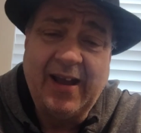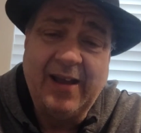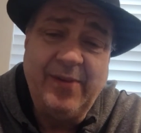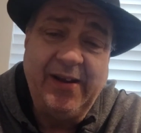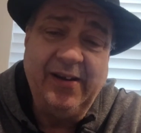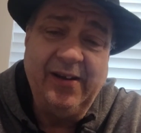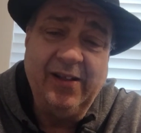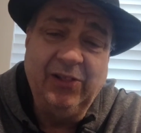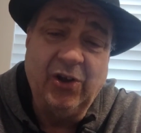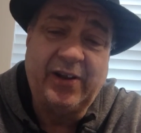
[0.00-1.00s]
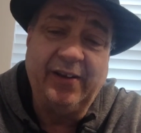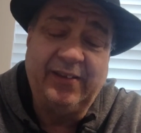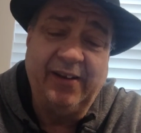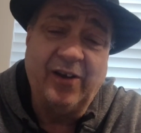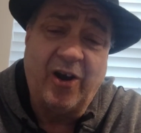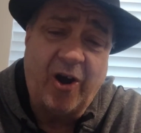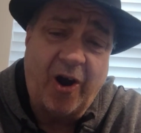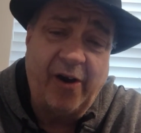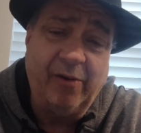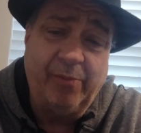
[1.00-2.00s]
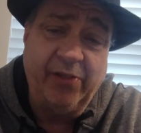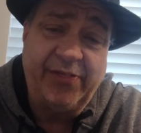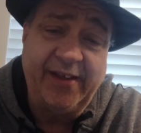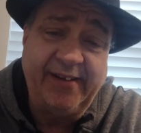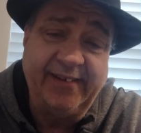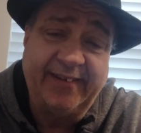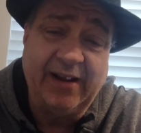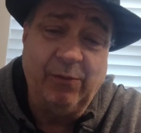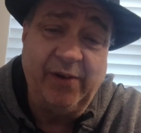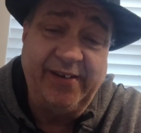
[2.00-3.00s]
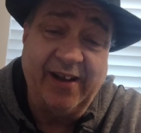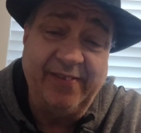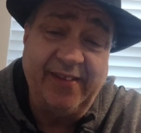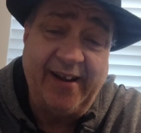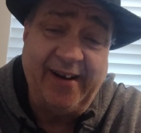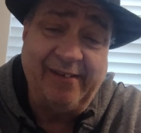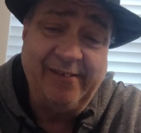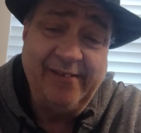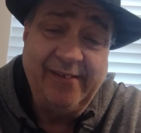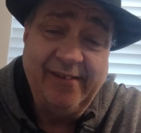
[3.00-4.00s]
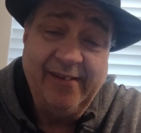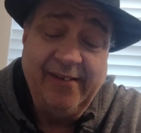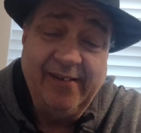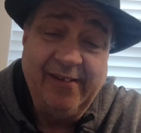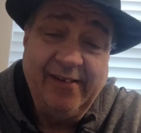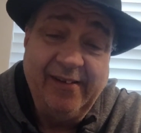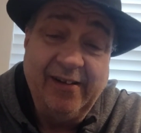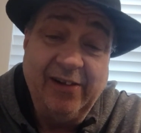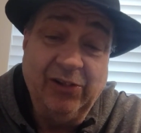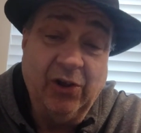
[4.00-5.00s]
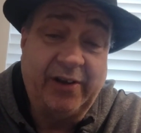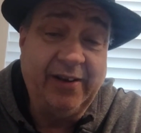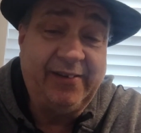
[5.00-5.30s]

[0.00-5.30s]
I mean, look at the horrible things that were done there. Look